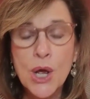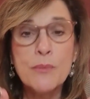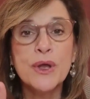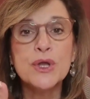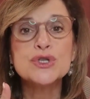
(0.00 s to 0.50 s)

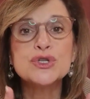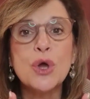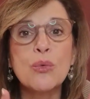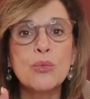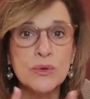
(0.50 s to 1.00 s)
But
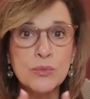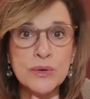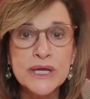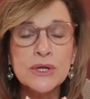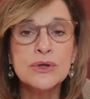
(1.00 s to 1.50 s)
so when
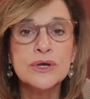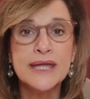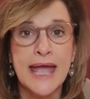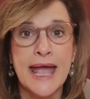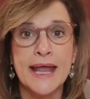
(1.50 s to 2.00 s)
we look
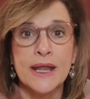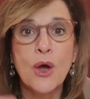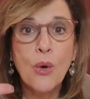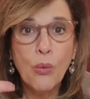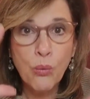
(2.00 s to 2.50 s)
at
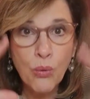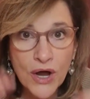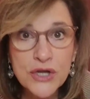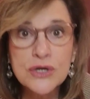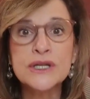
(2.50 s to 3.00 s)
what
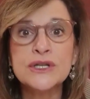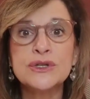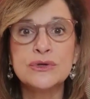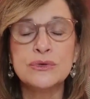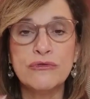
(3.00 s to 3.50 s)
you're going to
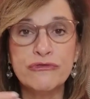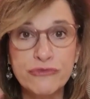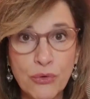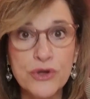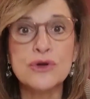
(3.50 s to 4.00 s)
do
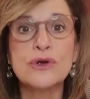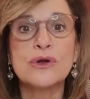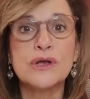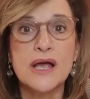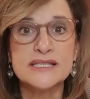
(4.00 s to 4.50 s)
for your
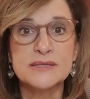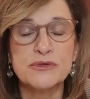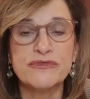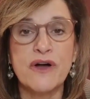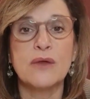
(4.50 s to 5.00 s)
customer
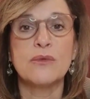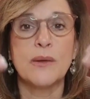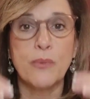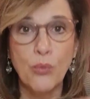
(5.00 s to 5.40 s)
follow-up,